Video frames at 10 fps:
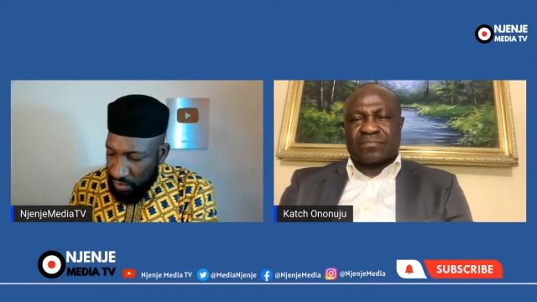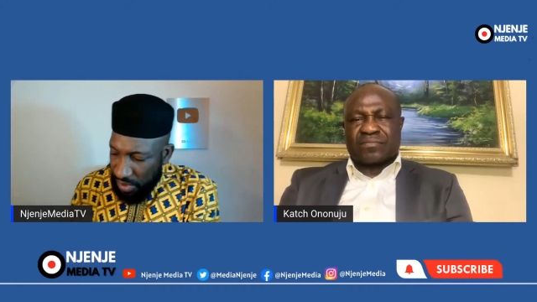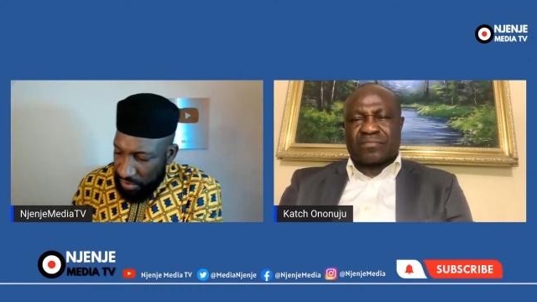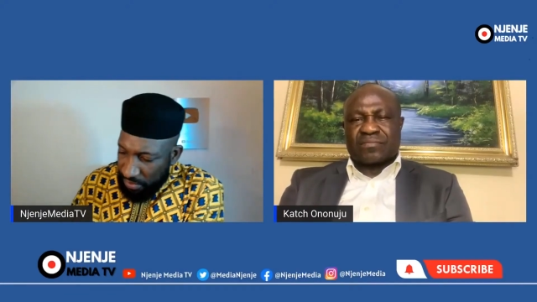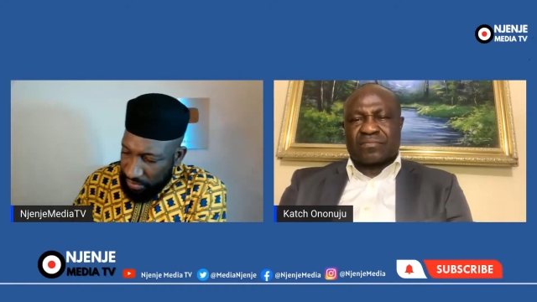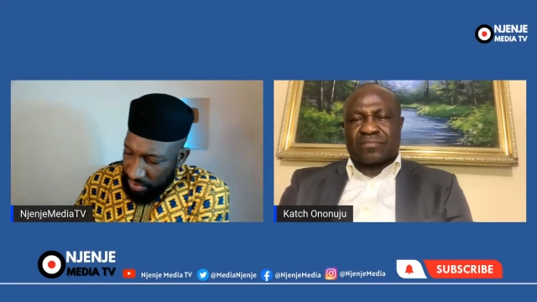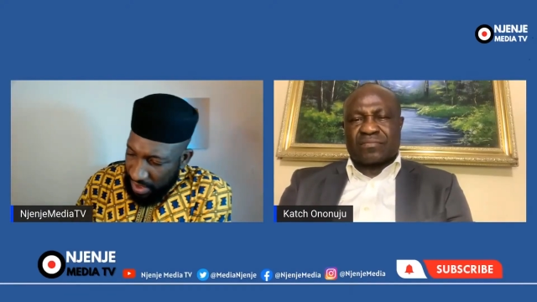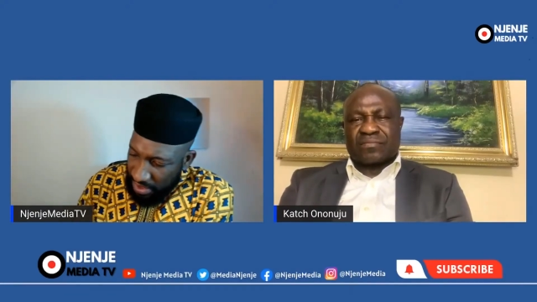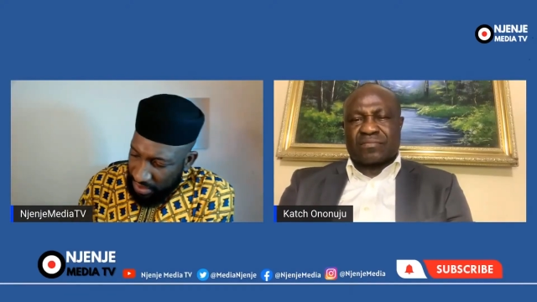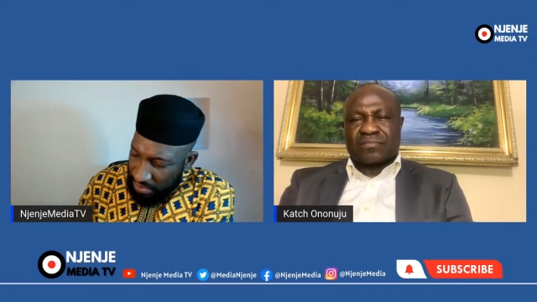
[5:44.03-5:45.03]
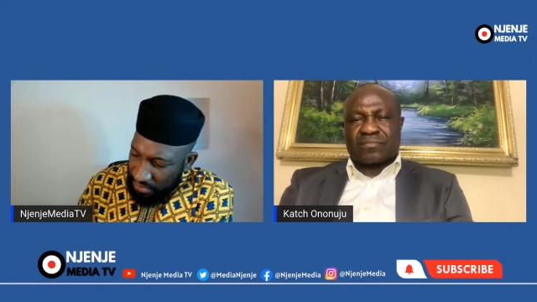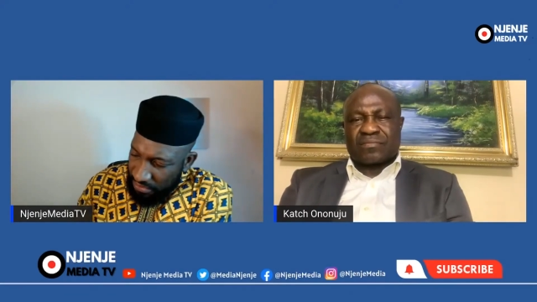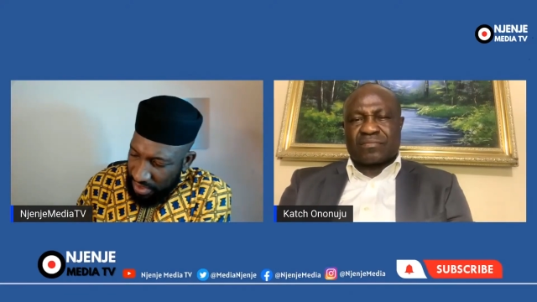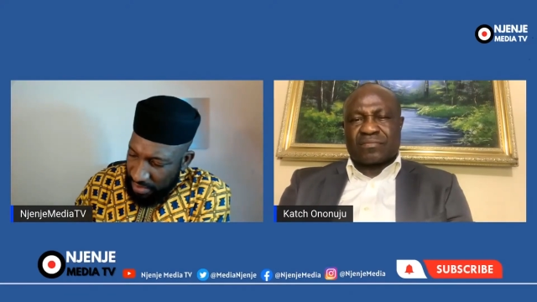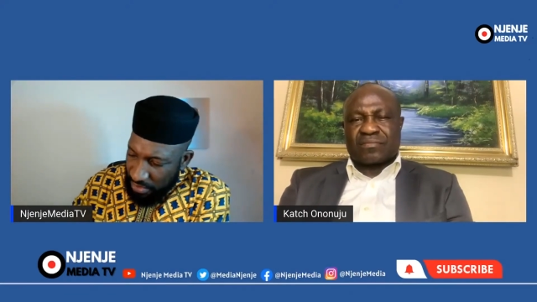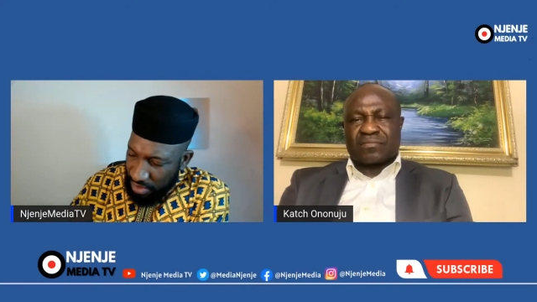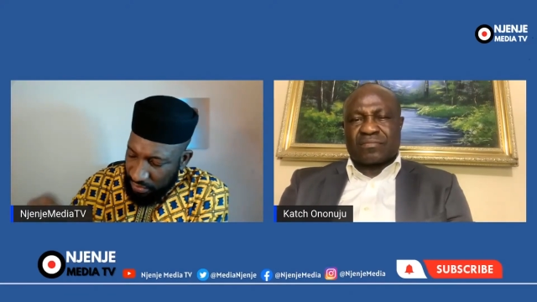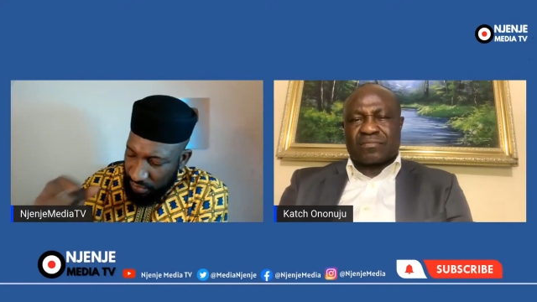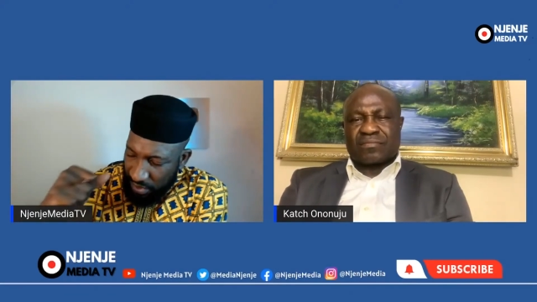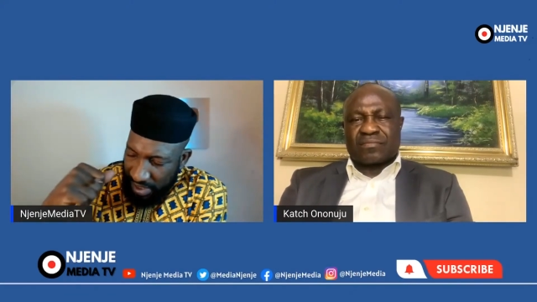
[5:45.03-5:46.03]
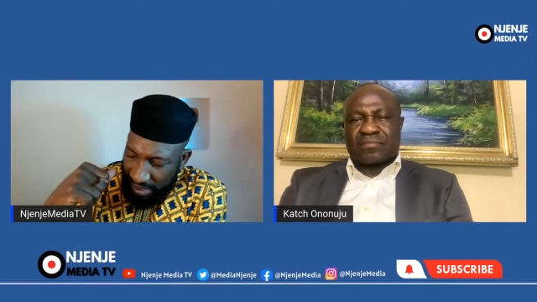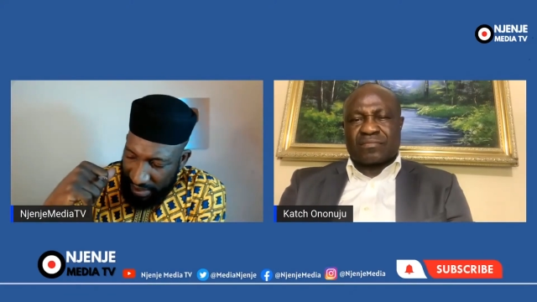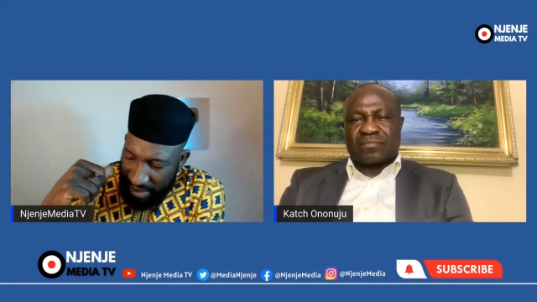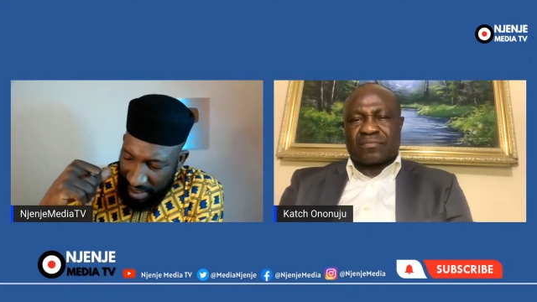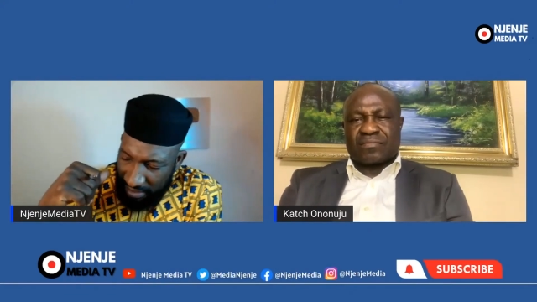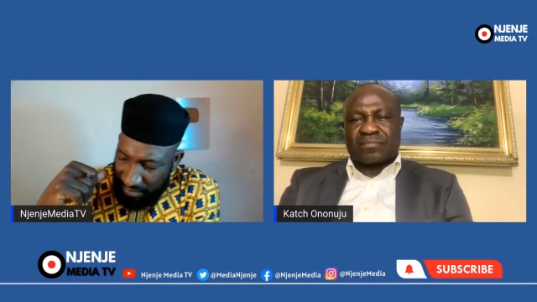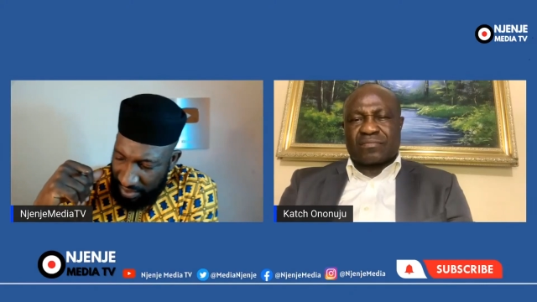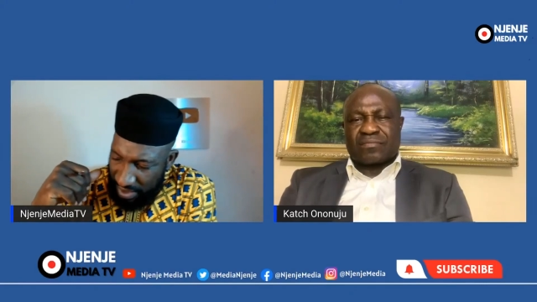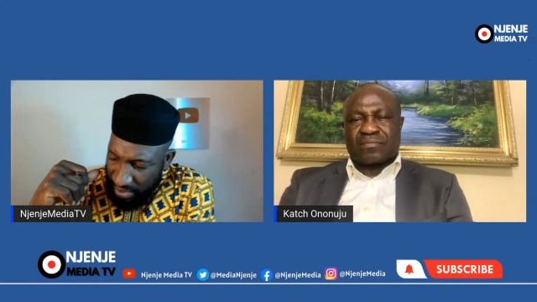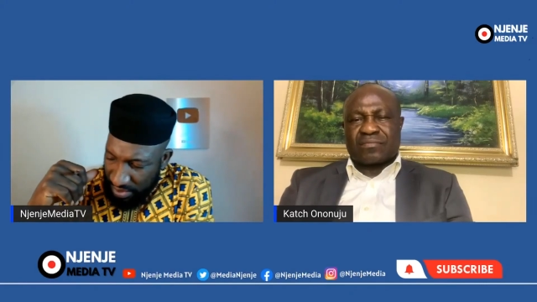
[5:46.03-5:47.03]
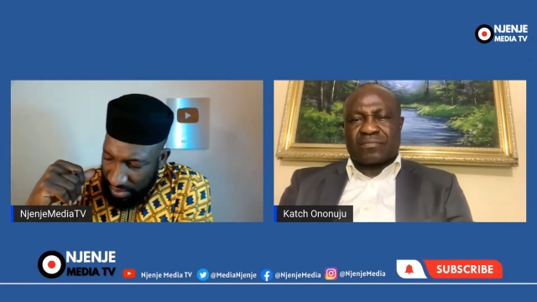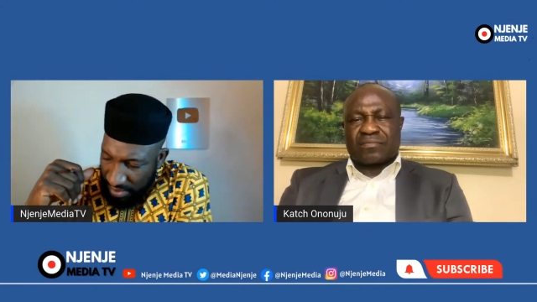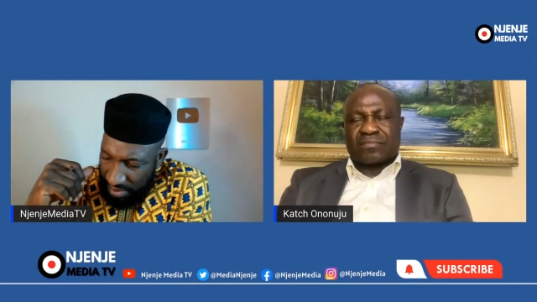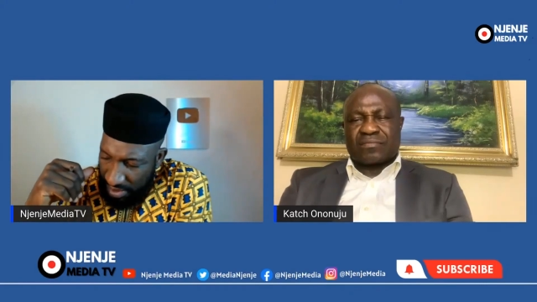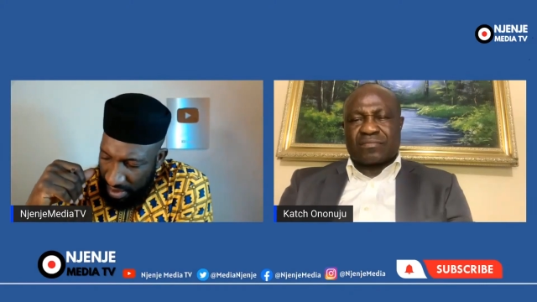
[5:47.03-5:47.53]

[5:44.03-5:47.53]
Speaker 1: Well, thank you very much for that clarification.